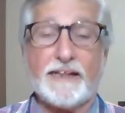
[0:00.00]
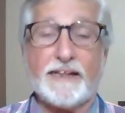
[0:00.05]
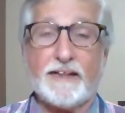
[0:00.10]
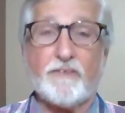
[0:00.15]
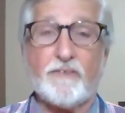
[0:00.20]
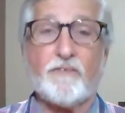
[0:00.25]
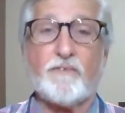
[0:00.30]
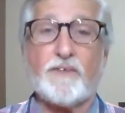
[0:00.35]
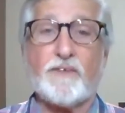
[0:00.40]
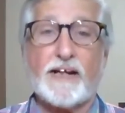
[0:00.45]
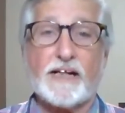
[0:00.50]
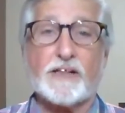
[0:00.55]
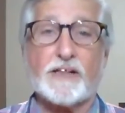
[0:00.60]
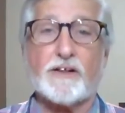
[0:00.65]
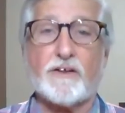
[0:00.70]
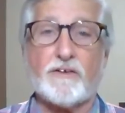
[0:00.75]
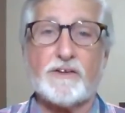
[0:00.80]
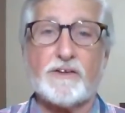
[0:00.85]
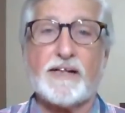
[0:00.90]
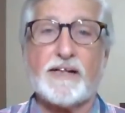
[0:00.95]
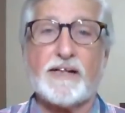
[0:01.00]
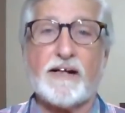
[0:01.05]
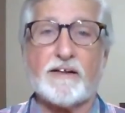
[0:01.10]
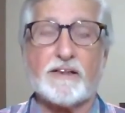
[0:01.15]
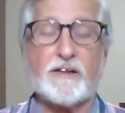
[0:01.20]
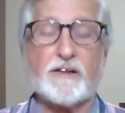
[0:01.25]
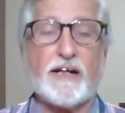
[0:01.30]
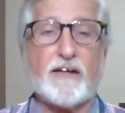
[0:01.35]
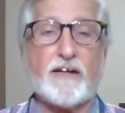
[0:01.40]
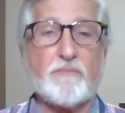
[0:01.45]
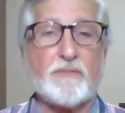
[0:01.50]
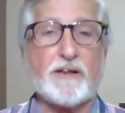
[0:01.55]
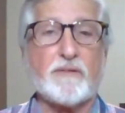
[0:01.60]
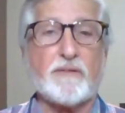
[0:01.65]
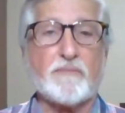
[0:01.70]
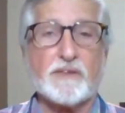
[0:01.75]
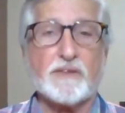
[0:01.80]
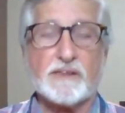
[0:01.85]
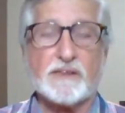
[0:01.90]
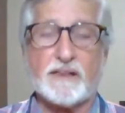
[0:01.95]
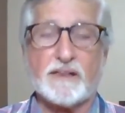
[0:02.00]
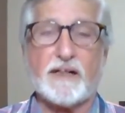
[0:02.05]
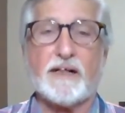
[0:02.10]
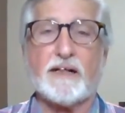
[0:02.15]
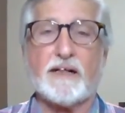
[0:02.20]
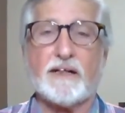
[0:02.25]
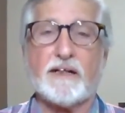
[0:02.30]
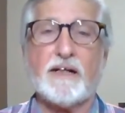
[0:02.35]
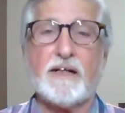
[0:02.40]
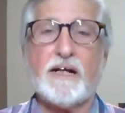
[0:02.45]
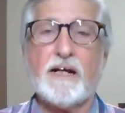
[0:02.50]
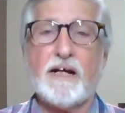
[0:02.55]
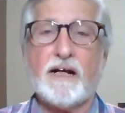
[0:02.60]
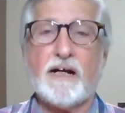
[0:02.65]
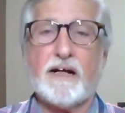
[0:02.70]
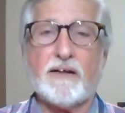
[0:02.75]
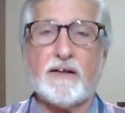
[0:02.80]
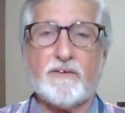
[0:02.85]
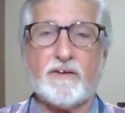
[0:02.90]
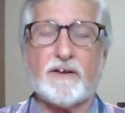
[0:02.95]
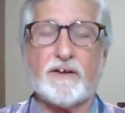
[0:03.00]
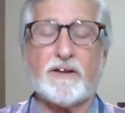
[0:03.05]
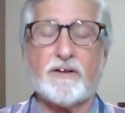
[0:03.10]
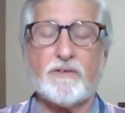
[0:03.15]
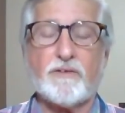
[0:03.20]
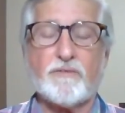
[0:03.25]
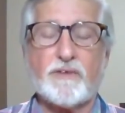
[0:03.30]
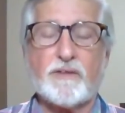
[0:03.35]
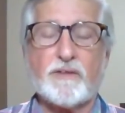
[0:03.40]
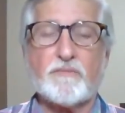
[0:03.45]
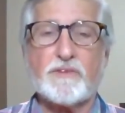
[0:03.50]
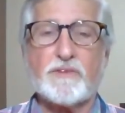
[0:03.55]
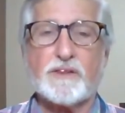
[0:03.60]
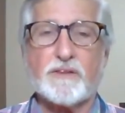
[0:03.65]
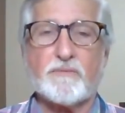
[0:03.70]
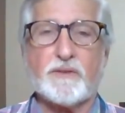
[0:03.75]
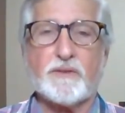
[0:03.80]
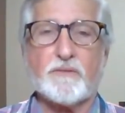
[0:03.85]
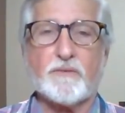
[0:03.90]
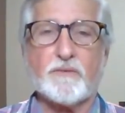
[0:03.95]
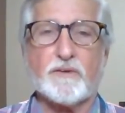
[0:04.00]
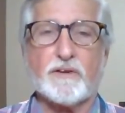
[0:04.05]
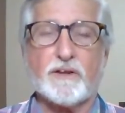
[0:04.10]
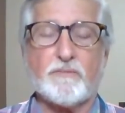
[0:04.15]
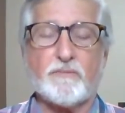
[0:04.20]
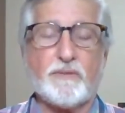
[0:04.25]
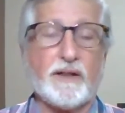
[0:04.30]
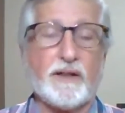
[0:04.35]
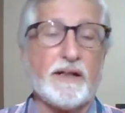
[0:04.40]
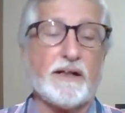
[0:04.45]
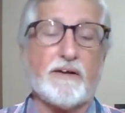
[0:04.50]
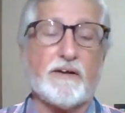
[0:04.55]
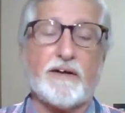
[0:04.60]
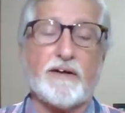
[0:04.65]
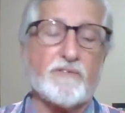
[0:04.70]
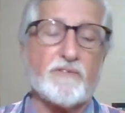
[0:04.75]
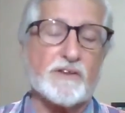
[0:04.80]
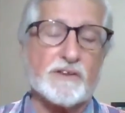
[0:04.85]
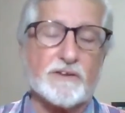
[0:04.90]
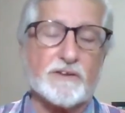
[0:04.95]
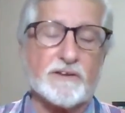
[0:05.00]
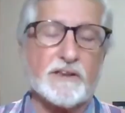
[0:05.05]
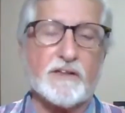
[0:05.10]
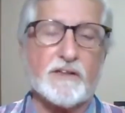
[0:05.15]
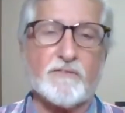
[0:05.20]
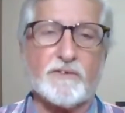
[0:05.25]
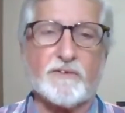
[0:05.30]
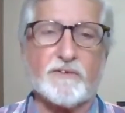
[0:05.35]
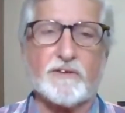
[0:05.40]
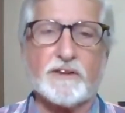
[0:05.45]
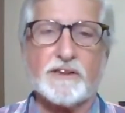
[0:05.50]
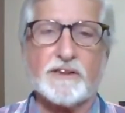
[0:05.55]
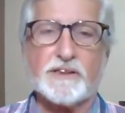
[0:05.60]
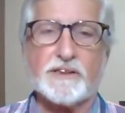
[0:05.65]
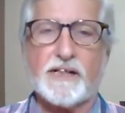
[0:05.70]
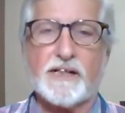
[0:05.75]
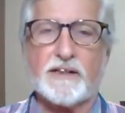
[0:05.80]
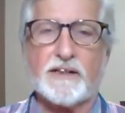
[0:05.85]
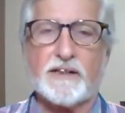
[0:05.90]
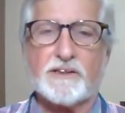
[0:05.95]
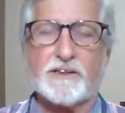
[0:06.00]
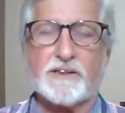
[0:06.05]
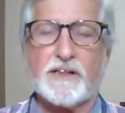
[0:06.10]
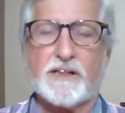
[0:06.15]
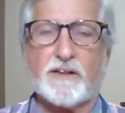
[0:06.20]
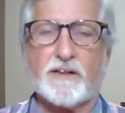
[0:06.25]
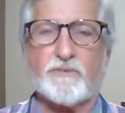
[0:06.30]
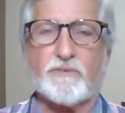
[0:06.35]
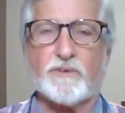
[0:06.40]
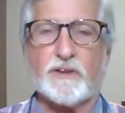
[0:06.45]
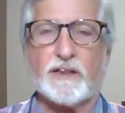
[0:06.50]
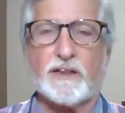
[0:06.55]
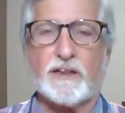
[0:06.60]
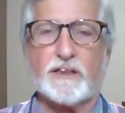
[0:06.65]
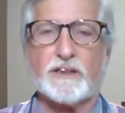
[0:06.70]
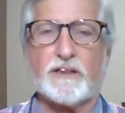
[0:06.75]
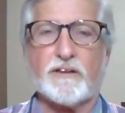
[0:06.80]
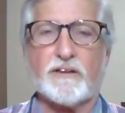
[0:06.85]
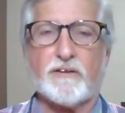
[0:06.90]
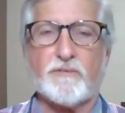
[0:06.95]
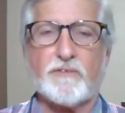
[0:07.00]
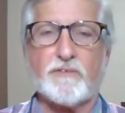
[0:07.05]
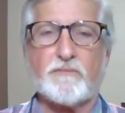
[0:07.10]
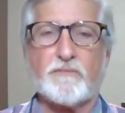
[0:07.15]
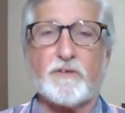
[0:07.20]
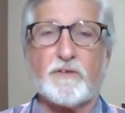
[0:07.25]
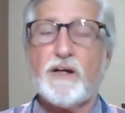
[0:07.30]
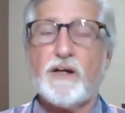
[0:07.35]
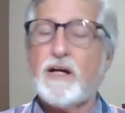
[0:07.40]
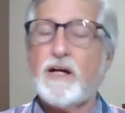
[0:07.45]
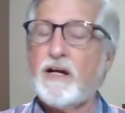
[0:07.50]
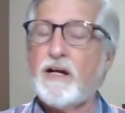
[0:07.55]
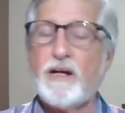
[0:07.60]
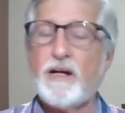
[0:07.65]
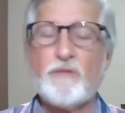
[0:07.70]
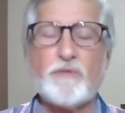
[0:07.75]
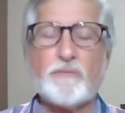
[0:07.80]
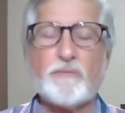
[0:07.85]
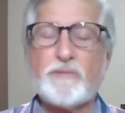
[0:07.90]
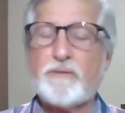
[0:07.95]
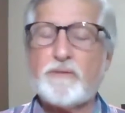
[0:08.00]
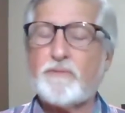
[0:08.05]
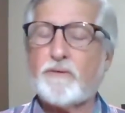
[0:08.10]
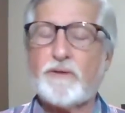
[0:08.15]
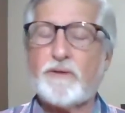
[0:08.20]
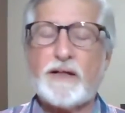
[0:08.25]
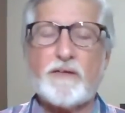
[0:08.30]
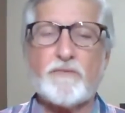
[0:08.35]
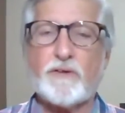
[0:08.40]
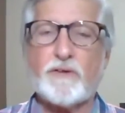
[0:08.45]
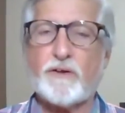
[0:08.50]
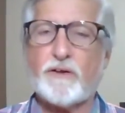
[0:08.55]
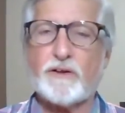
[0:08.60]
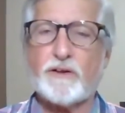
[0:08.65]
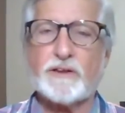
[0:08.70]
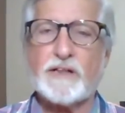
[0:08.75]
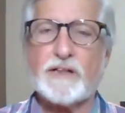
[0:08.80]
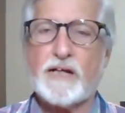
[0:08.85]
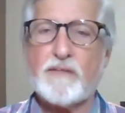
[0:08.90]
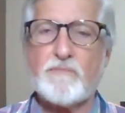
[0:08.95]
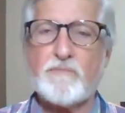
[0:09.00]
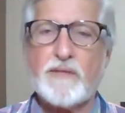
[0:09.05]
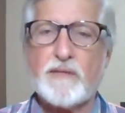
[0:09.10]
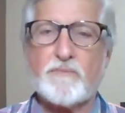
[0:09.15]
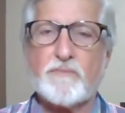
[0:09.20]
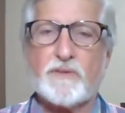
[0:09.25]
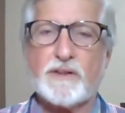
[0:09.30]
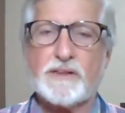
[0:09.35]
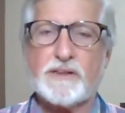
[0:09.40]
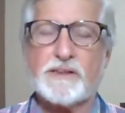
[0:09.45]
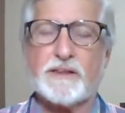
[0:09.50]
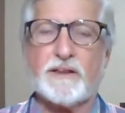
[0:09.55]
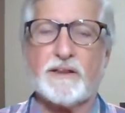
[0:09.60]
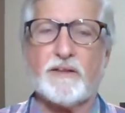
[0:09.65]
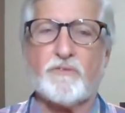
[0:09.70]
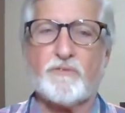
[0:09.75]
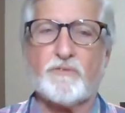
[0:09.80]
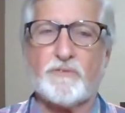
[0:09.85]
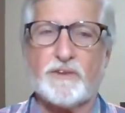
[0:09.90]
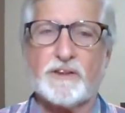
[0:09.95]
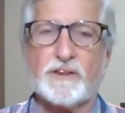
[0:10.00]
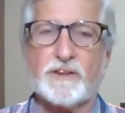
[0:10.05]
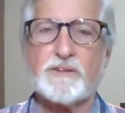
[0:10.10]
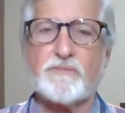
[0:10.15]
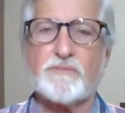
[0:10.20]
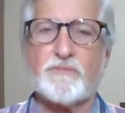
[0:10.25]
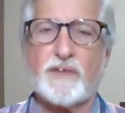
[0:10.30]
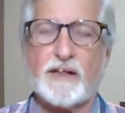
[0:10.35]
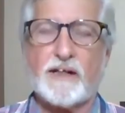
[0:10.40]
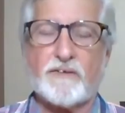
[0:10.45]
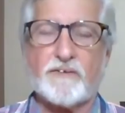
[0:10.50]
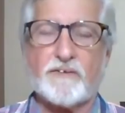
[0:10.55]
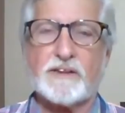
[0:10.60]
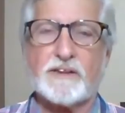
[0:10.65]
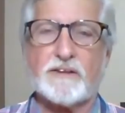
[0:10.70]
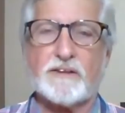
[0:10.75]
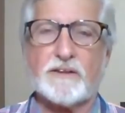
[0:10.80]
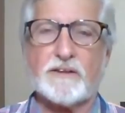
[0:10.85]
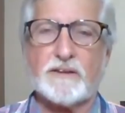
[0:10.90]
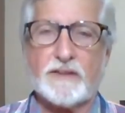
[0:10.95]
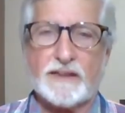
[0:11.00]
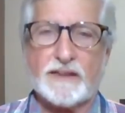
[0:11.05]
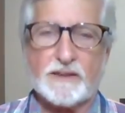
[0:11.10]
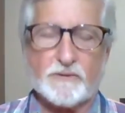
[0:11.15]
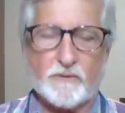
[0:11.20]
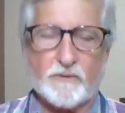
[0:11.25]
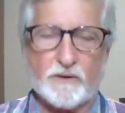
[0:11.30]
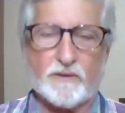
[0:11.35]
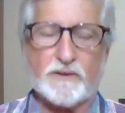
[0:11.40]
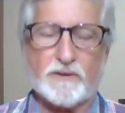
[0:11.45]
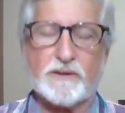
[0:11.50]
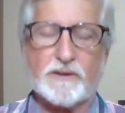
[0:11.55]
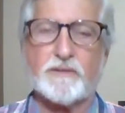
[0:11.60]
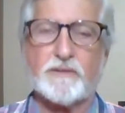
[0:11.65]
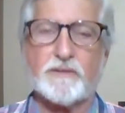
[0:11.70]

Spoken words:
If that turns out to have been a mistake, I think in November, some people are going to pay. Now, obviously, Governor DeSantis is not up for election in November, but people will have long-time memories if this virus gets worse.